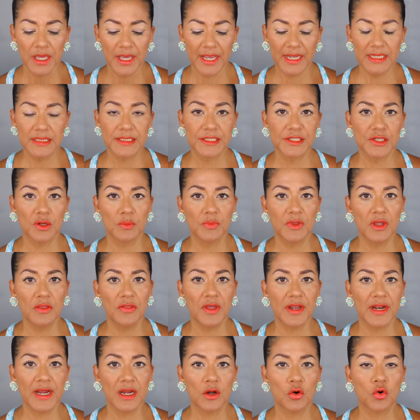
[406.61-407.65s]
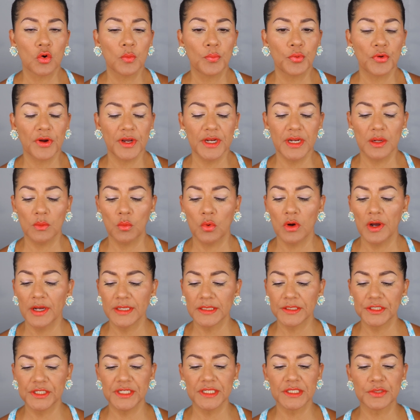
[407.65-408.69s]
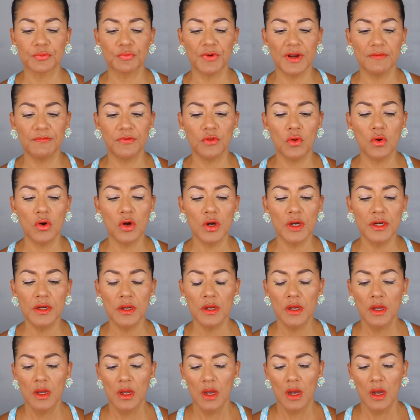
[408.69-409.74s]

And something that I incorporated was this Revlon.